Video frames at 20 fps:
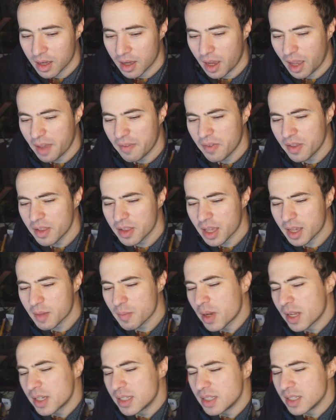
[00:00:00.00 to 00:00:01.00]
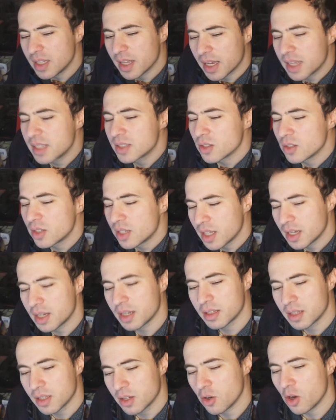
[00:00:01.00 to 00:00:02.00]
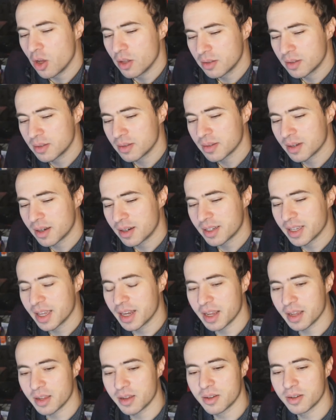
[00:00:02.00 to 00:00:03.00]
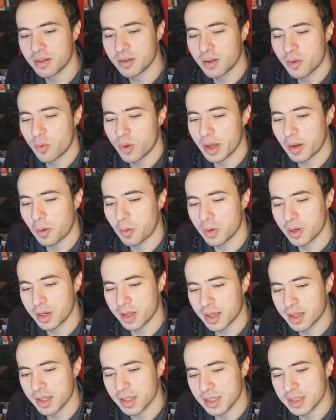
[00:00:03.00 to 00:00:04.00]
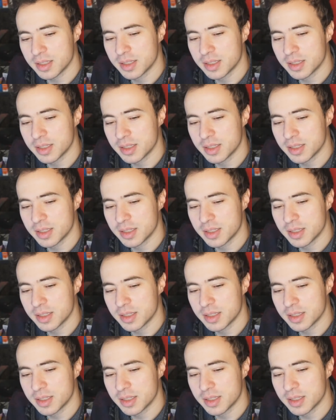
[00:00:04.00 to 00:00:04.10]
I feel like my delays on hitting the gong are getting quite ridiculous,